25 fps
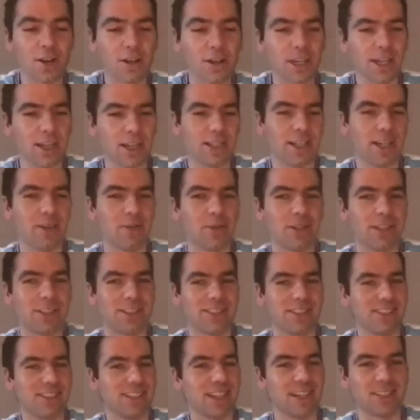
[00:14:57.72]
yeah, no, no,
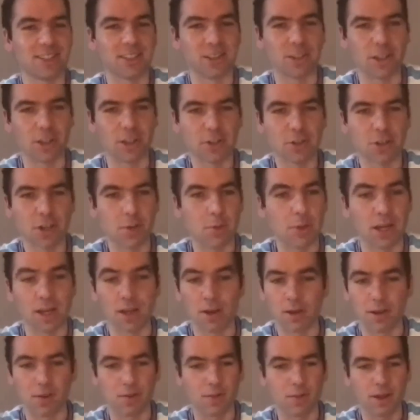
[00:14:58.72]
I totally agree, man.
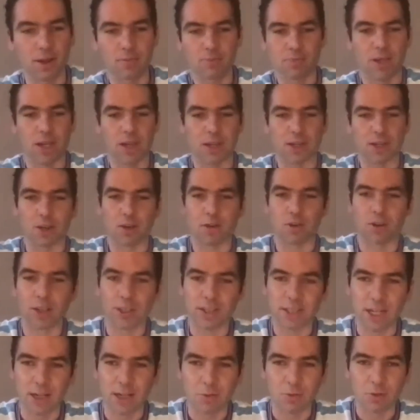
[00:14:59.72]
I, I, echo
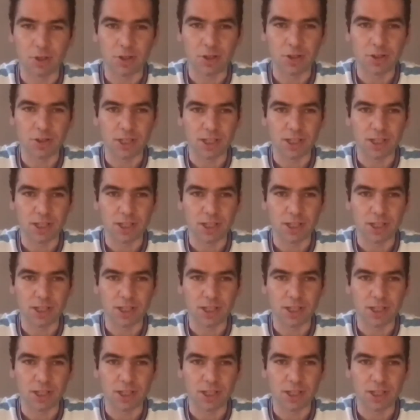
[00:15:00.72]
exactly what you said.